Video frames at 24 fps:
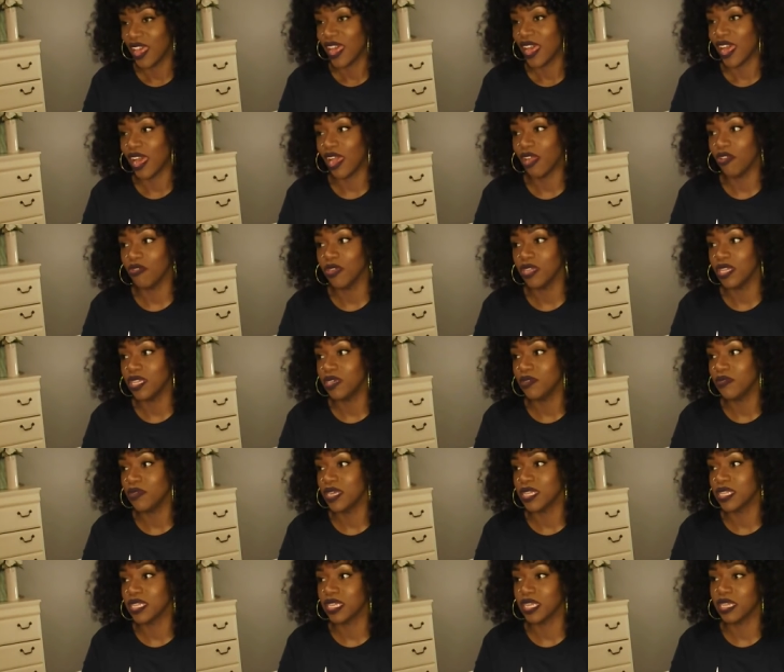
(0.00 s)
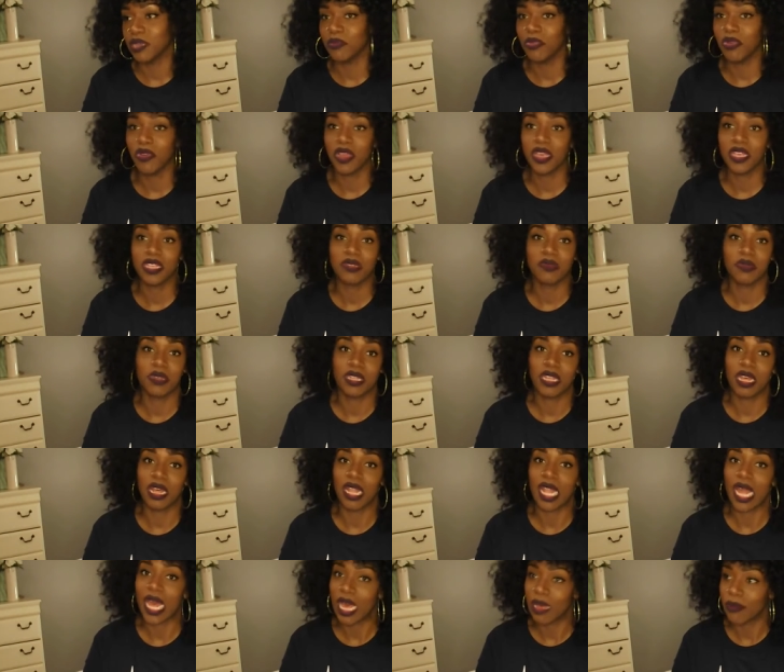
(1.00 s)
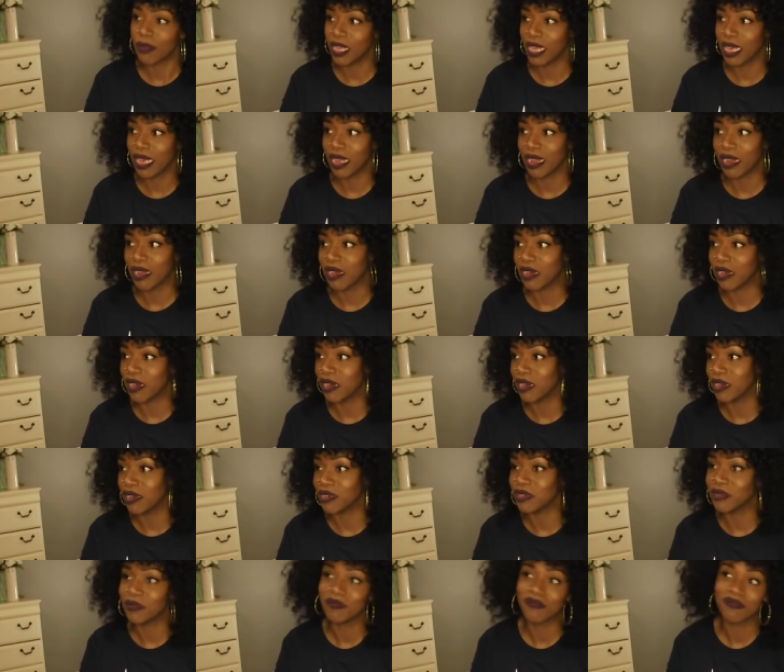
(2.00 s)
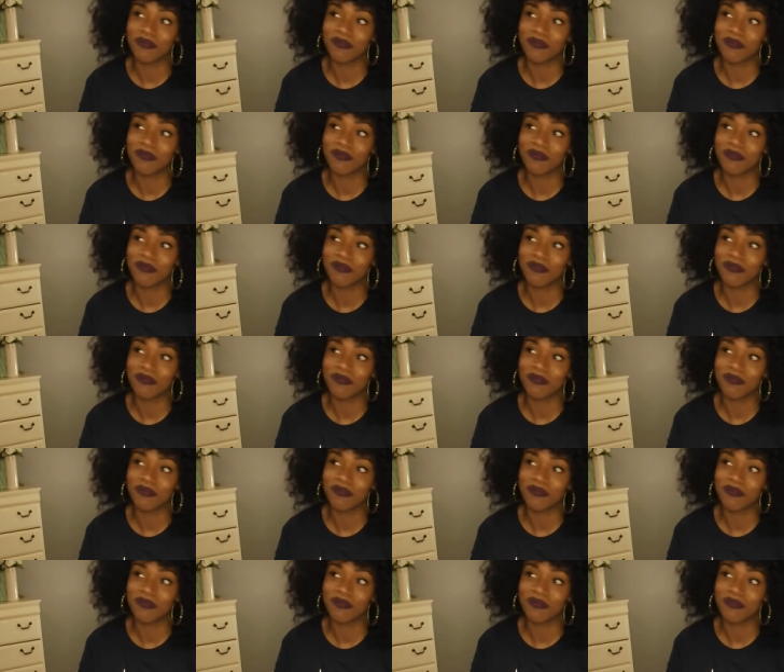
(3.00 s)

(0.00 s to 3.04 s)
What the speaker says: I really wasn't impressed with the lobby at all.